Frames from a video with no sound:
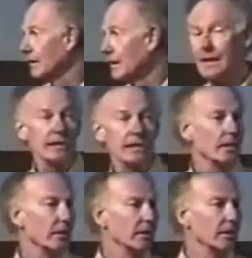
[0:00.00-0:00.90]
The
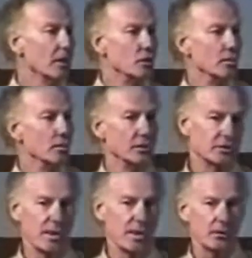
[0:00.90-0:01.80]
idea that you and your
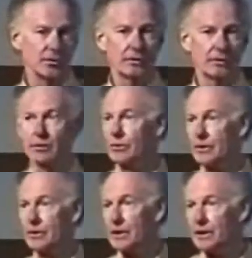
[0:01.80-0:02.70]
spouse, you
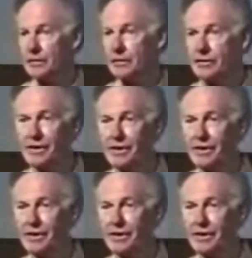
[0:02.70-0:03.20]
and your kids,